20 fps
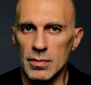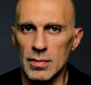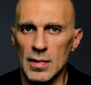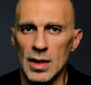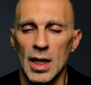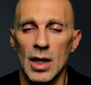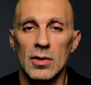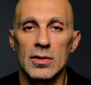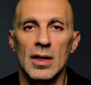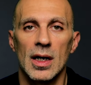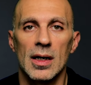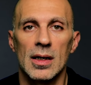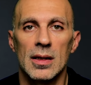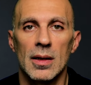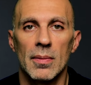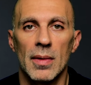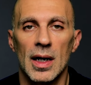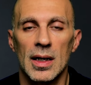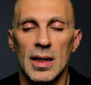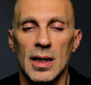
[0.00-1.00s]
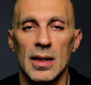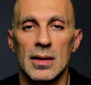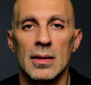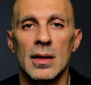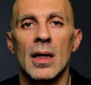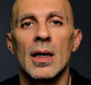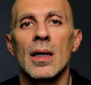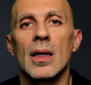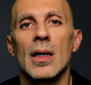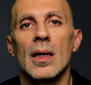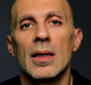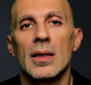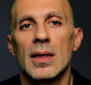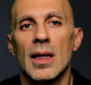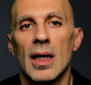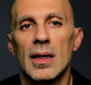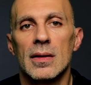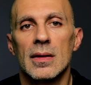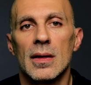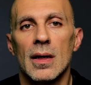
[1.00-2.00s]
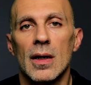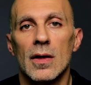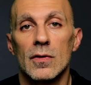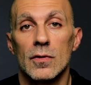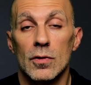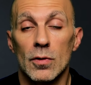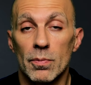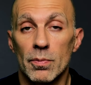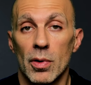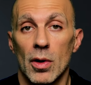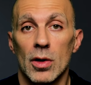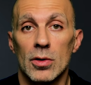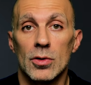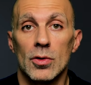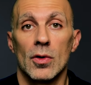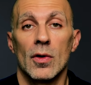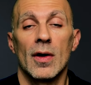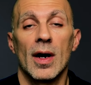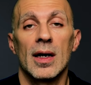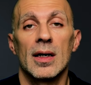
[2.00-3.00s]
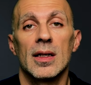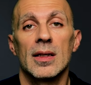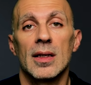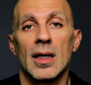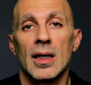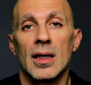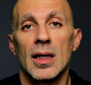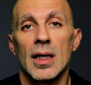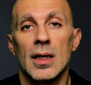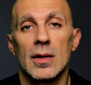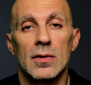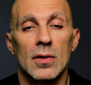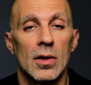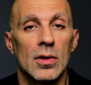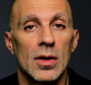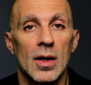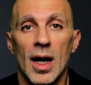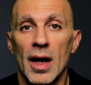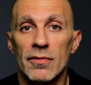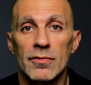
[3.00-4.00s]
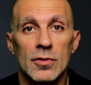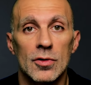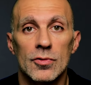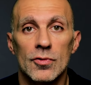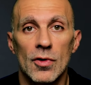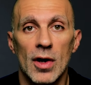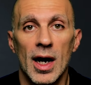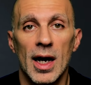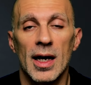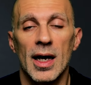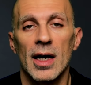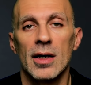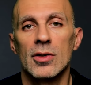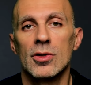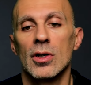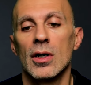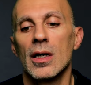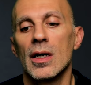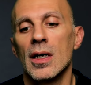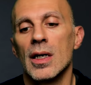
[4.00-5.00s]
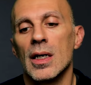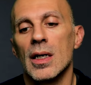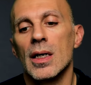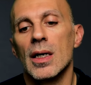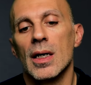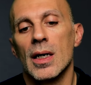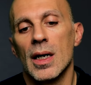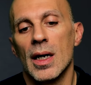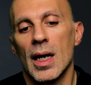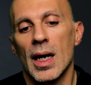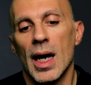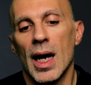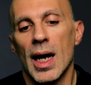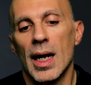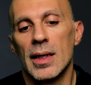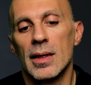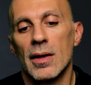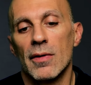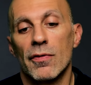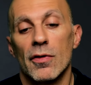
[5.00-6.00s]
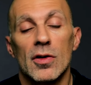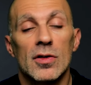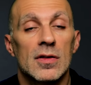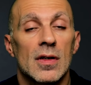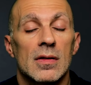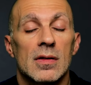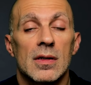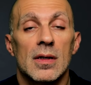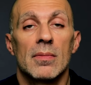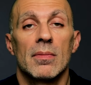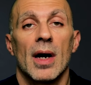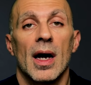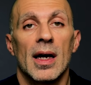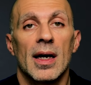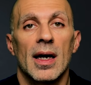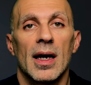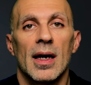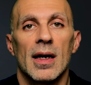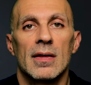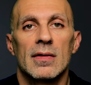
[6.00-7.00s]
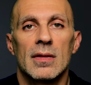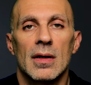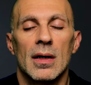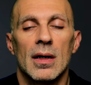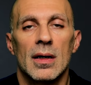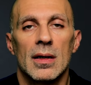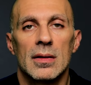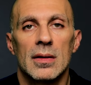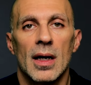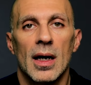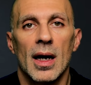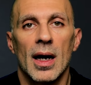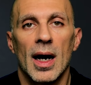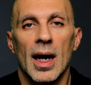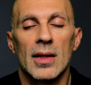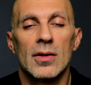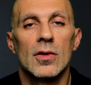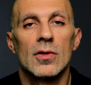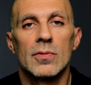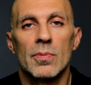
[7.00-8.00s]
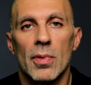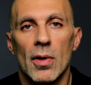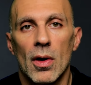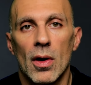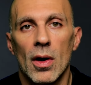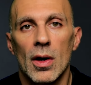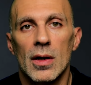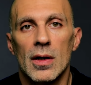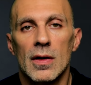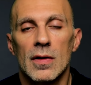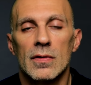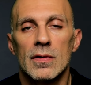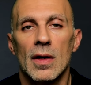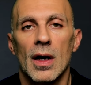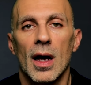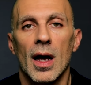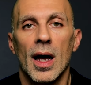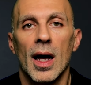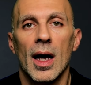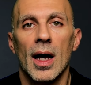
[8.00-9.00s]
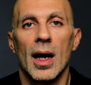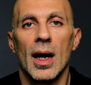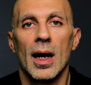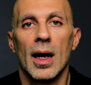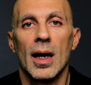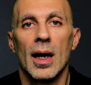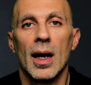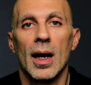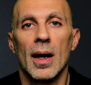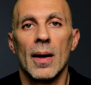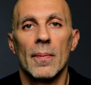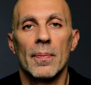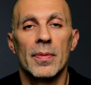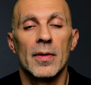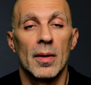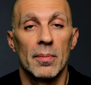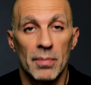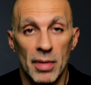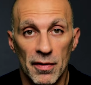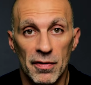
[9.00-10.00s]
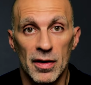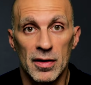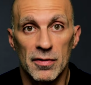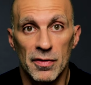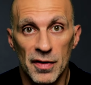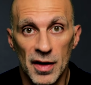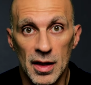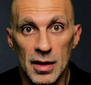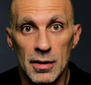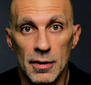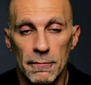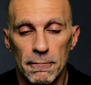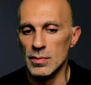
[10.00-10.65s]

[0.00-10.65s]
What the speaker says: out there in the market that support your running technique, so you have to try actually. And for instance, in my case, the Adios Pro is a perfect fit.